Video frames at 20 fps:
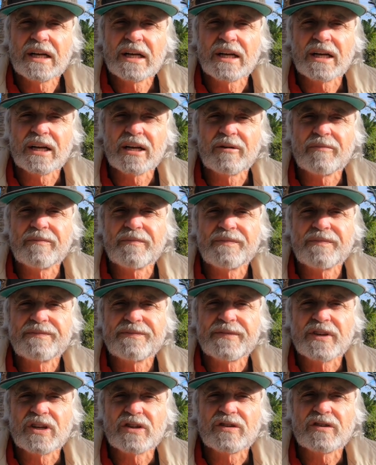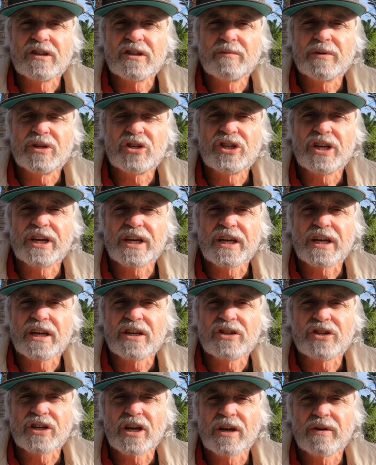you just need to be checking
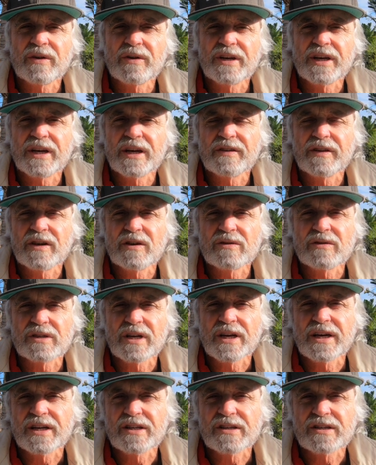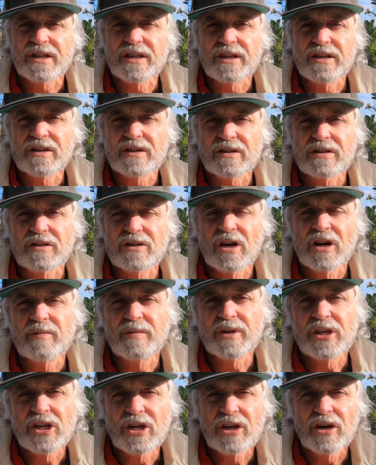as you're going down those days, getting to the time
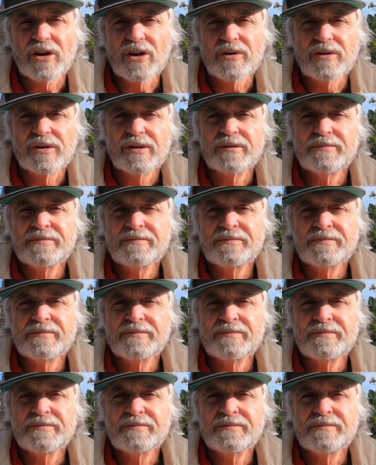that you go.